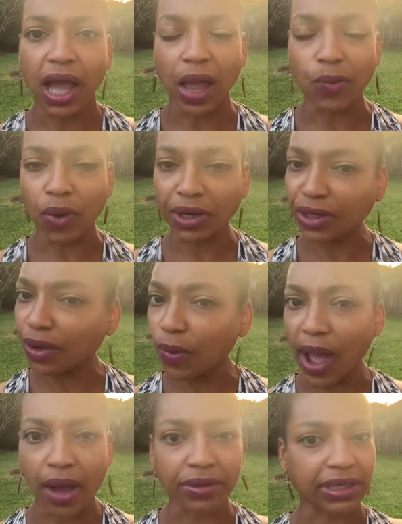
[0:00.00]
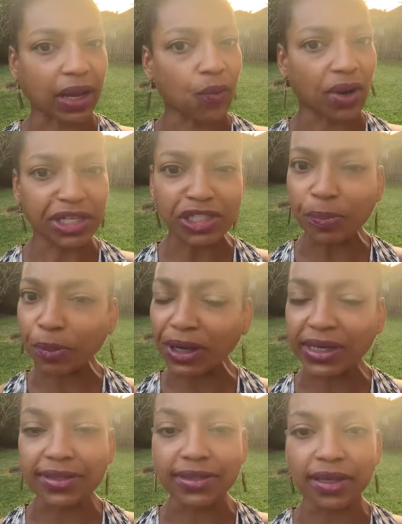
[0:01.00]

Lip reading: I want to go out and I want to spread His